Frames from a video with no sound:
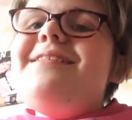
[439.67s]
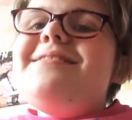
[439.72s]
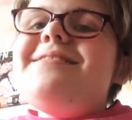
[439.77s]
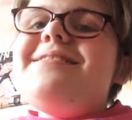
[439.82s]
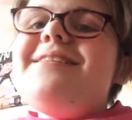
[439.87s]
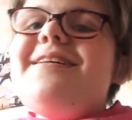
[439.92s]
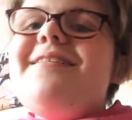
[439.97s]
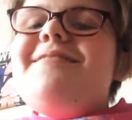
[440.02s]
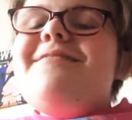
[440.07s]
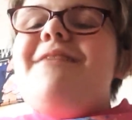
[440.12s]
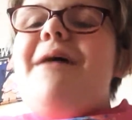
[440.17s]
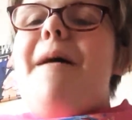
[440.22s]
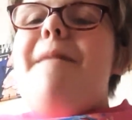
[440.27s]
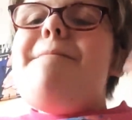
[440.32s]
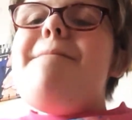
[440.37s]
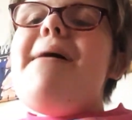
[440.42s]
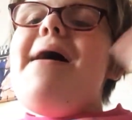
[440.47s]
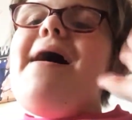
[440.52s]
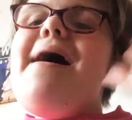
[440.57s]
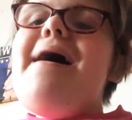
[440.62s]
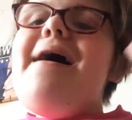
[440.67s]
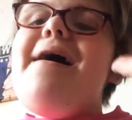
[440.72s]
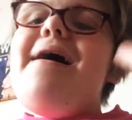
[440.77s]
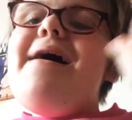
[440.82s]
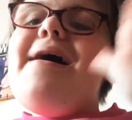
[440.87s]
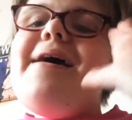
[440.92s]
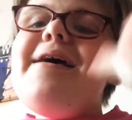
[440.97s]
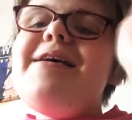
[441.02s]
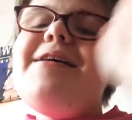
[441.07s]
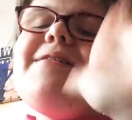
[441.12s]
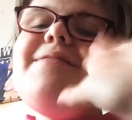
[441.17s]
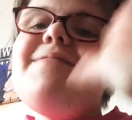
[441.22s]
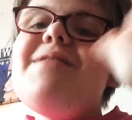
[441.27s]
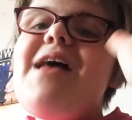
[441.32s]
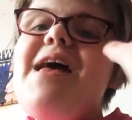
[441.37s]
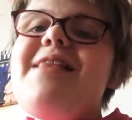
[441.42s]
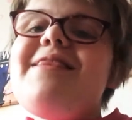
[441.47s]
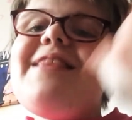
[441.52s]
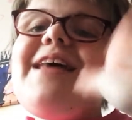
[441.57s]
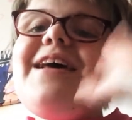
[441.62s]
So bye.
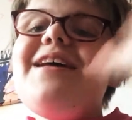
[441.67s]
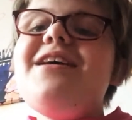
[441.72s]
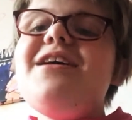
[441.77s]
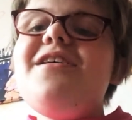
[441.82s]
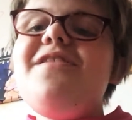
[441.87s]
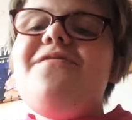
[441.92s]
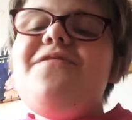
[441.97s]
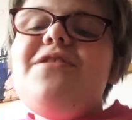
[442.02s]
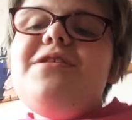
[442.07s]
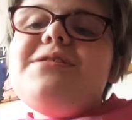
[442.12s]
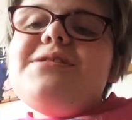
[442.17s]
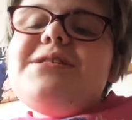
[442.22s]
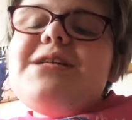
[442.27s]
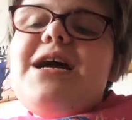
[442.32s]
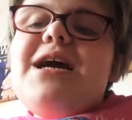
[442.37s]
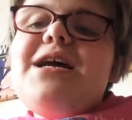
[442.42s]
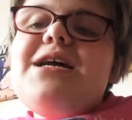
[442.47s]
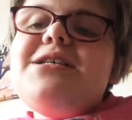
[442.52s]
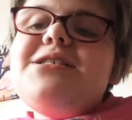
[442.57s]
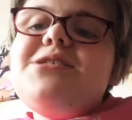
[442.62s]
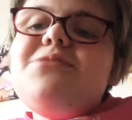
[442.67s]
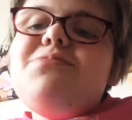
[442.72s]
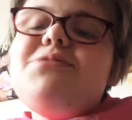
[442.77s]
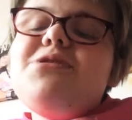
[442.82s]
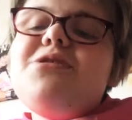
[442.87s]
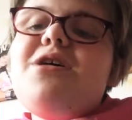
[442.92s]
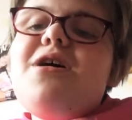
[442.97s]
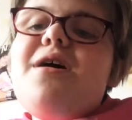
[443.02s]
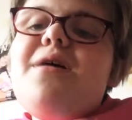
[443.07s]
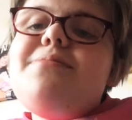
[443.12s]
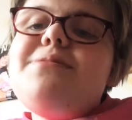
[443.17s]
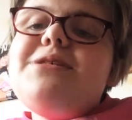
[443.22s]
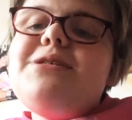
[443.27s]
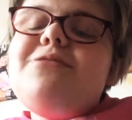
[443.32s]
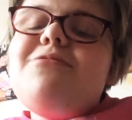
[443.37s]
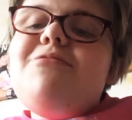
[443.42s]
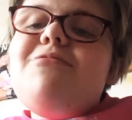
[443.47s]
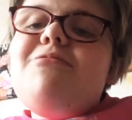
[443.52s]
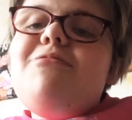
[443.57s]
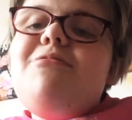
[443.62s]
Thank you for staying subscribed
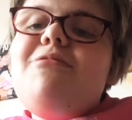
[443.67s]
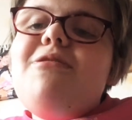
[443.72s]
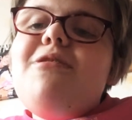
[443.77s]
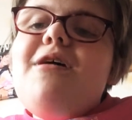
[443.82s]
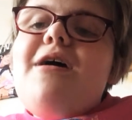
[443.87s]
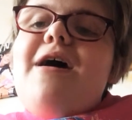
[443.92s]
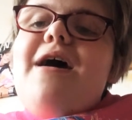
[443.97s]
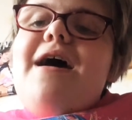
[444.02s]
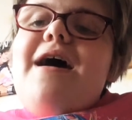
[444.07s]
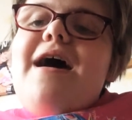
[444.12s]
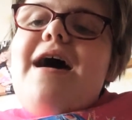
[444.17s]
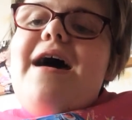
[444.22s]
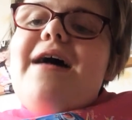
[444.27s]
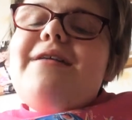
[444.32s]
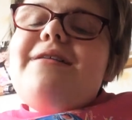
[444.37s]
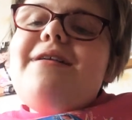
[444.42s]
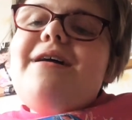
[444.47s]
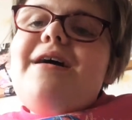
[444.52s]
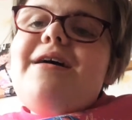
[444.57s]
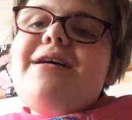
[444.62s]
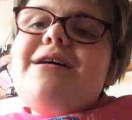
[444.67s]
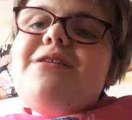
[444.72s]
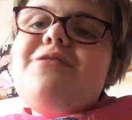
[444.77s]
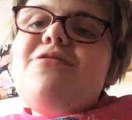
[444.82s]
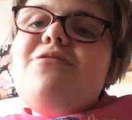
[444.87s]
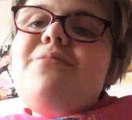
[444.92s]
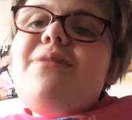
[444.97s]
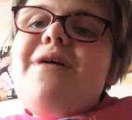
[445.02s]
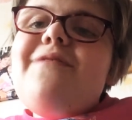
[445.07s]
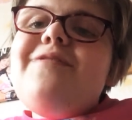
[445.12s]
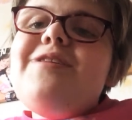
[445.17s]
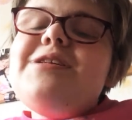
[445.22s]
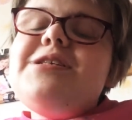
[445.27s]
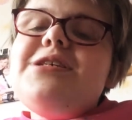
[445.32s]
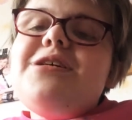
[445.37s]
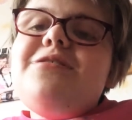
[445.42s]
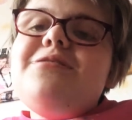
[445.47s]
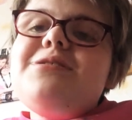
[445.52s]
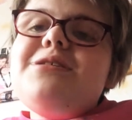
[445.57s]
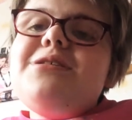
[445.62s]
and all, and liking all my
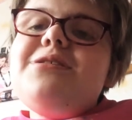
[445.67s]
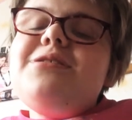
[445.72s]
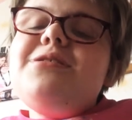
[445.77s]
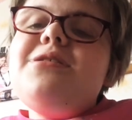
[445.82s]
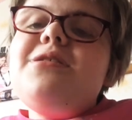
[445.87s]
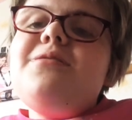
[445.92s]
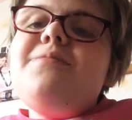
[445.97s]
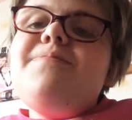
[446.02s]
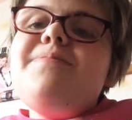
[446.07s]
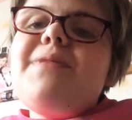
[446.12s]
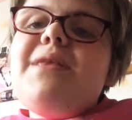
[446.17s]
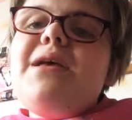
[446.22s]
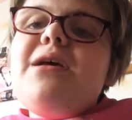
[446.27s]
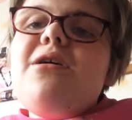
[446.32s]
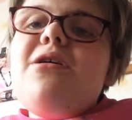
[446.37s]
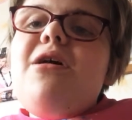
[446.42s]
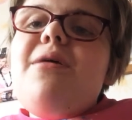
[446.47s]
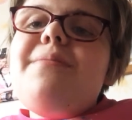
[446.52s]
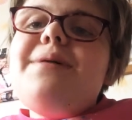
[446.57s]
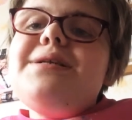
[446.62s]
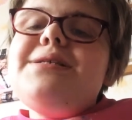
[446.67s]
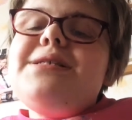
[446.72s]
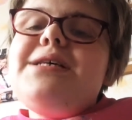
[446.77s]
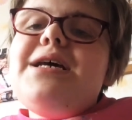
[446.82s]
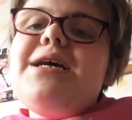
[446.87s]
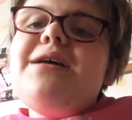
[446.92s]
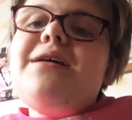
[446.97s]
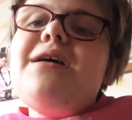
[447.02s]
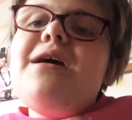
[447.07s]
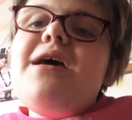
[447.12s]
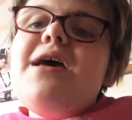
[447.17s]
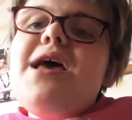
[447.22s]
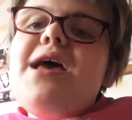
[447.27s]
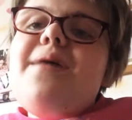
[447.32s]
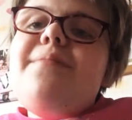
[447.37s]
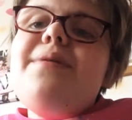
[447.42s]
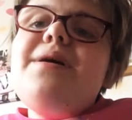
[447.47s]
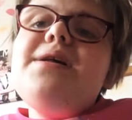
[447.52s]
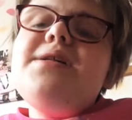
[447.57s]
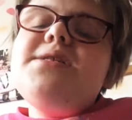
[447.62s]
videos and commenting.
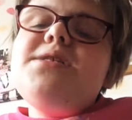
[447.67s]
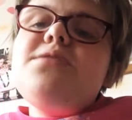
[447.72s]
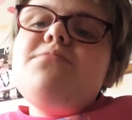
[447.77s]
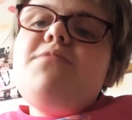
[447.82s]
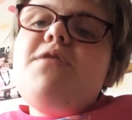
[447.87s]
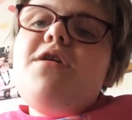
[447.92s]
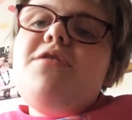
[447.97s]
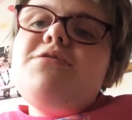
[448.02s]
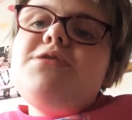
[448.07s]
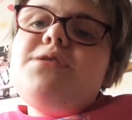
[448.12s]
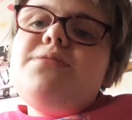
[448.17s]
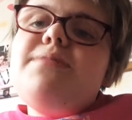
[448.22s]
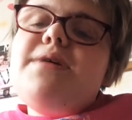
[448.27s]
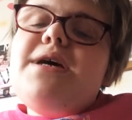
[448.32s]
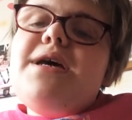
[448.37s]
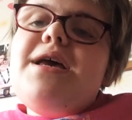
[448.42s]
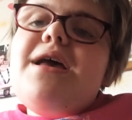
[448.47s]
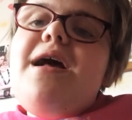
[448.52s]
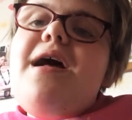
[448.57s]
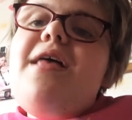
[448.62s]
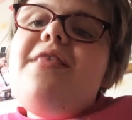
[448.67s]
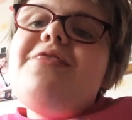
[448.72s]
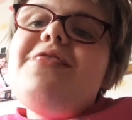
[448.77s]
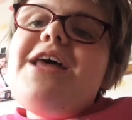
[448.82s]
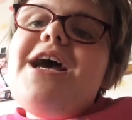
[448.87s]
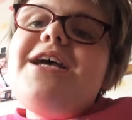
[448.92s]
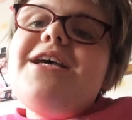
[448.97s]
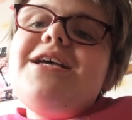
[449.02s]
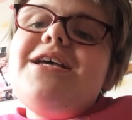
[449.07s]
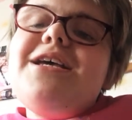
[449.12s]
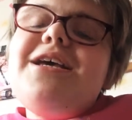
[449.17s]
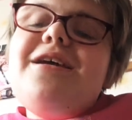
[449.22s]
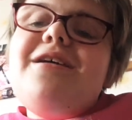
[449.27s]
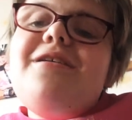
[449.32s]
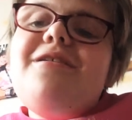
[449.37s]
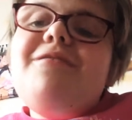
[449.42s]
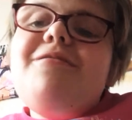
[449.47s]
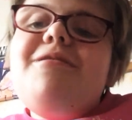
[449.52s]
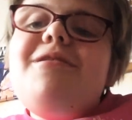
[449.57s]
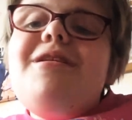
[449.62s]
It means the world to me. Thank
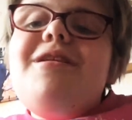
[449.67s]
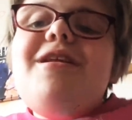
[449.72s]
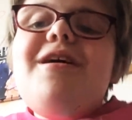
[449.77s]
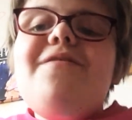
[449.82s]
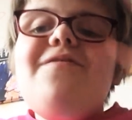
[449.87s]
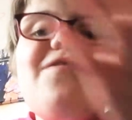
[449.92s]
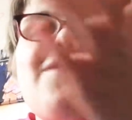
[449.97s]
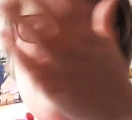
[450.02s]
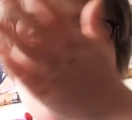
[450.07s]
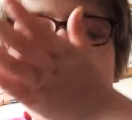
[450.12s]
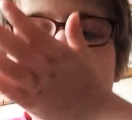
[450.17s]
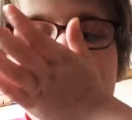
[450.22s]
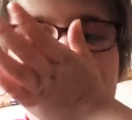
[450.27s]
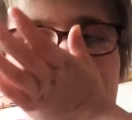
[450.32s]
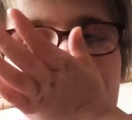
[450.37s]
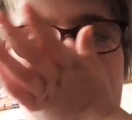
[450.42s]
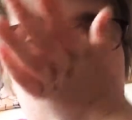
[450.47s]
you. Love you.